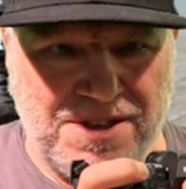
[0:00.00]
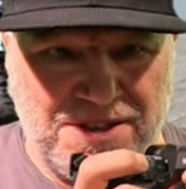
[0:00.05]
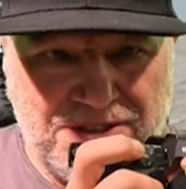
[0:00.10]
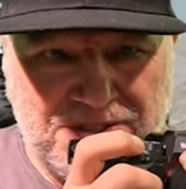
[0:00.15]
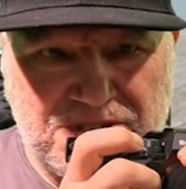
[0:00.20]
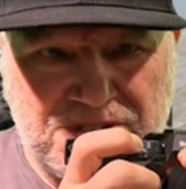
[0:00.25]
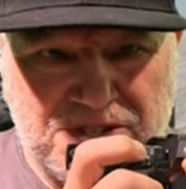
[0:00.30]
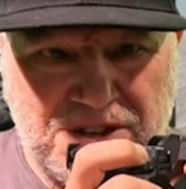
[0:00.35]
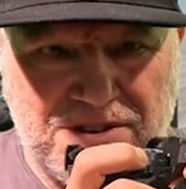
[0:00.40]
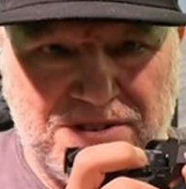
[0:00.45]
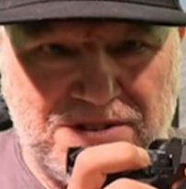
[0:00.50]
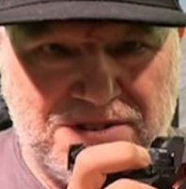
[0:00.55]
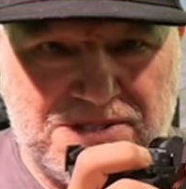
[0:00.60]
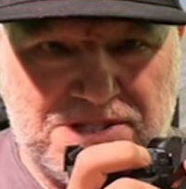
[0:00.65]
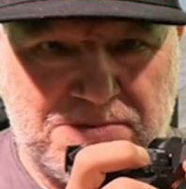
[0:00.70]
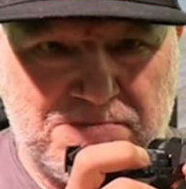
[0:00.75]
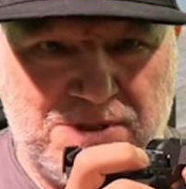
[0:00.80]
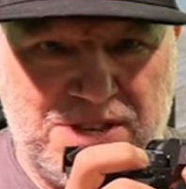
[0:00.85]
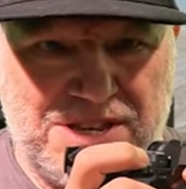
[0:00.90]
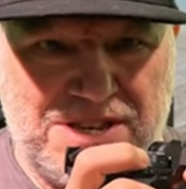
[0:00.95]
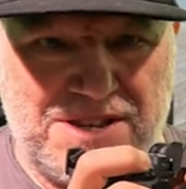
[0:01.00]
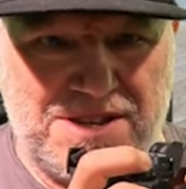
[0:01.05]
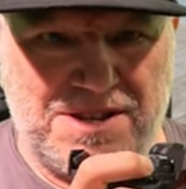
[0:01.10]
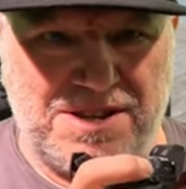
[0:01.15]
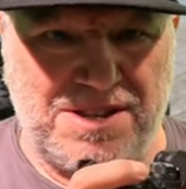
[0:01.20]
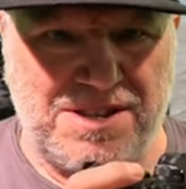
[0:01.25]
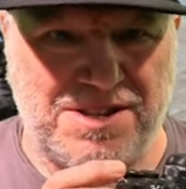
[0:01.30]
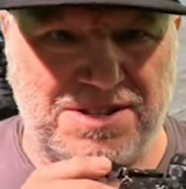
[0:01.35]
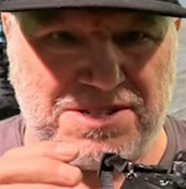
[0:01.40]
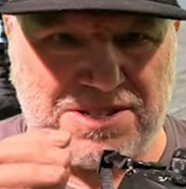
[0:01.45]
shutter speed
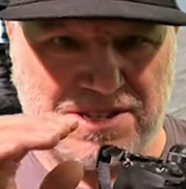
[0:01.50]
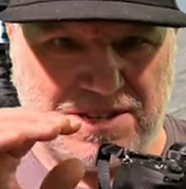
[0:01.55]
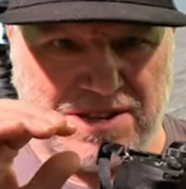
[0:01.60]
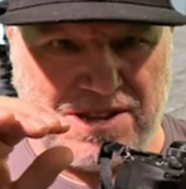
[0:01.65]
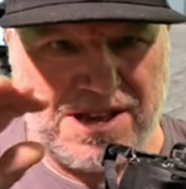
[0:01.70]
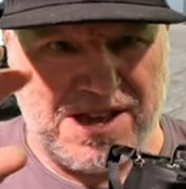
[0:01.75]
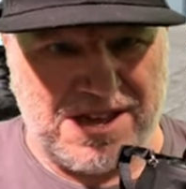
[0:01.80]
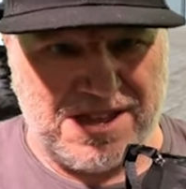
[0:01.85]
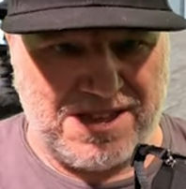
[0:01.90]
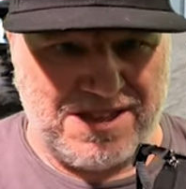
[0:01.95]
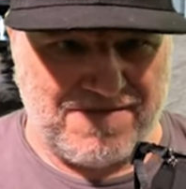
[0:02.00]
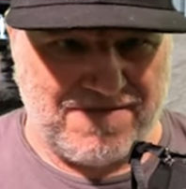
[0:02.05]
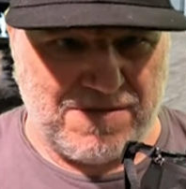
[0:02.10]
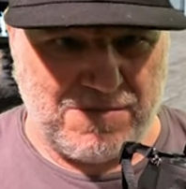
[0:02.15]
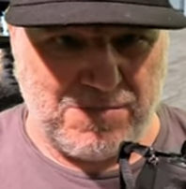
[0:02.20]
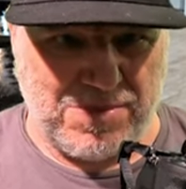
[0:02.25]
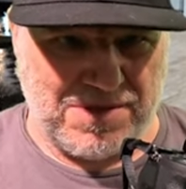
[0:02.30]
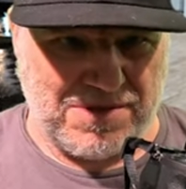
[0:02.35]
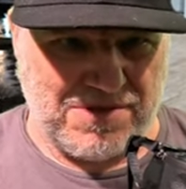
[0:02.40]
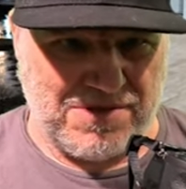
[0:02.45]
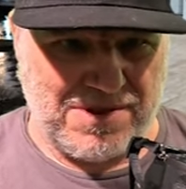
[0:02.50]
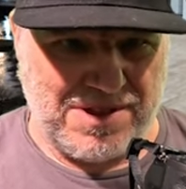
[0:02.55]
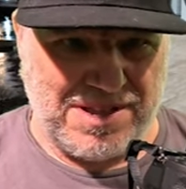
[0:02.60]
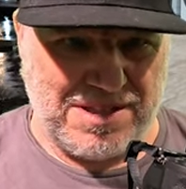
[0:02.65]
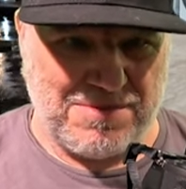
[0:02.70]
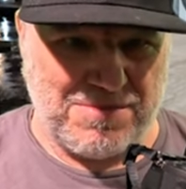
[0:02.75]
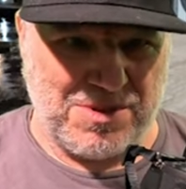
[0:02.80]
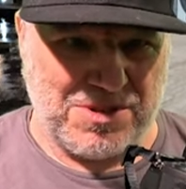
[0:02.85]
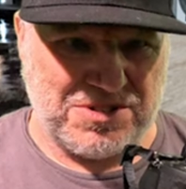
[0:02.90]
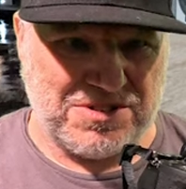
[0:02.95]
to not have a blurry
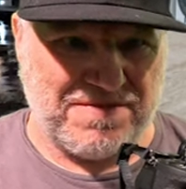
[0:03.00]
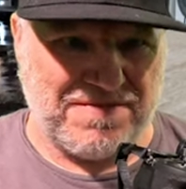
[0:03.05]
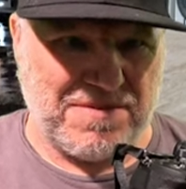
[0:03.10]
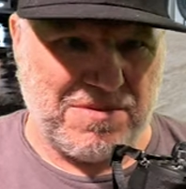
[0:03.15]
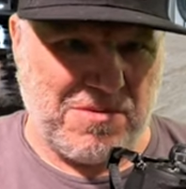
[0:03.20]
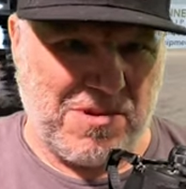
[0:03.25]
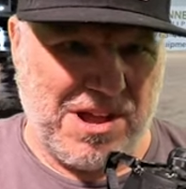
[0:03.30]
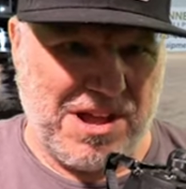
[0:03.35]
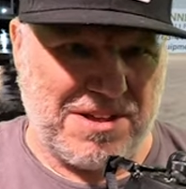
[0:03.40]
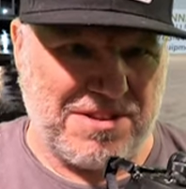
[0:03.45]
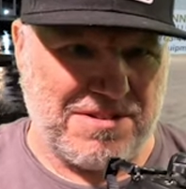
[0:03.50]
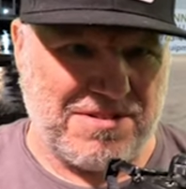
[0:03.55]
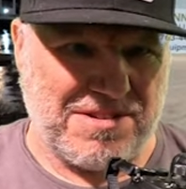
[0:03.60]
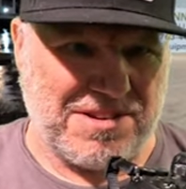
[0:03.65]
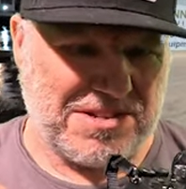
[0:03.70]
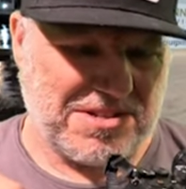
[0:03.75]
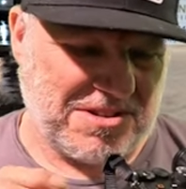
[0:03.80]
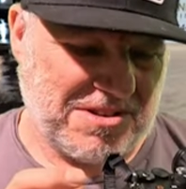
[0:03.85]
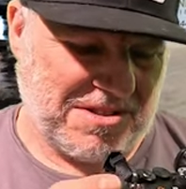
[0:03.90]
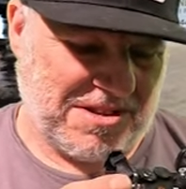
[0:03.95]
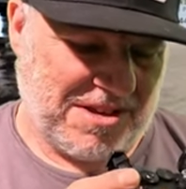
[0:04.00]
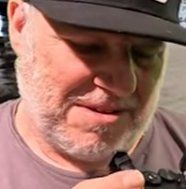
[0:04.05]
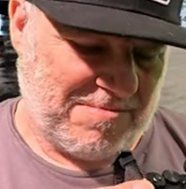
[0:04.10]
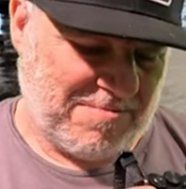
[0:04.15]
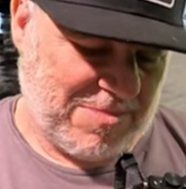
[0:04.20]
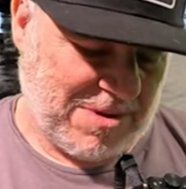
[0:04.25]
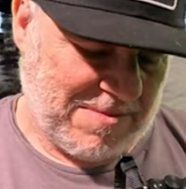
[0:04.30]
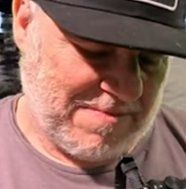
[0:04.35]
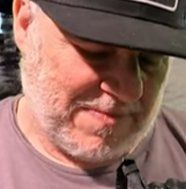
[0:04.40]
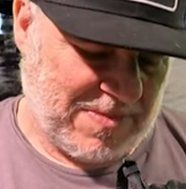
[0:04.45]
image of the rider until I
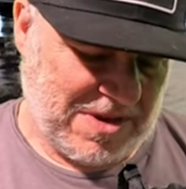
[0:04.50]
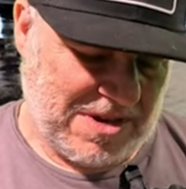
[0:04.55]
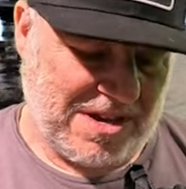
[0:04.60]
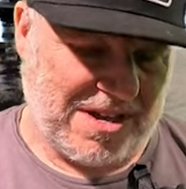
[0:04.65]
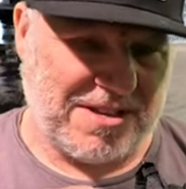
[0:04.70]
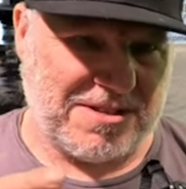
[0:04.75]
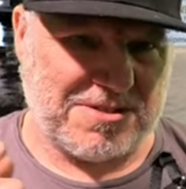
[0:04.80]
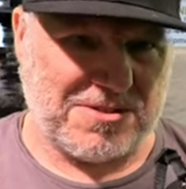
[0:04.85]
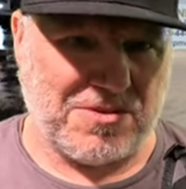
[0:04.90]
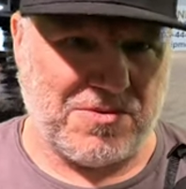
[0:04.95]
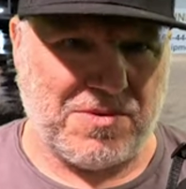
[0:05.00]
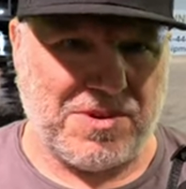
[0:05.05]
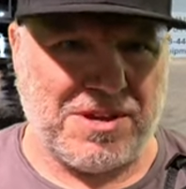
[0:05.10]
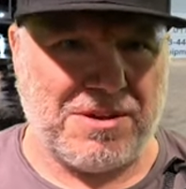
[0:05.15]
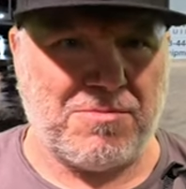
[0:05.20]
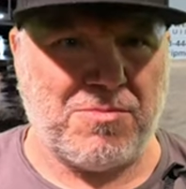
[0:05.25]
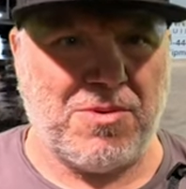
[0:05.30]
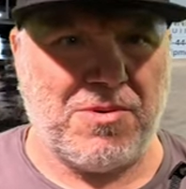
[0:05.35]
bumped the ISO way up.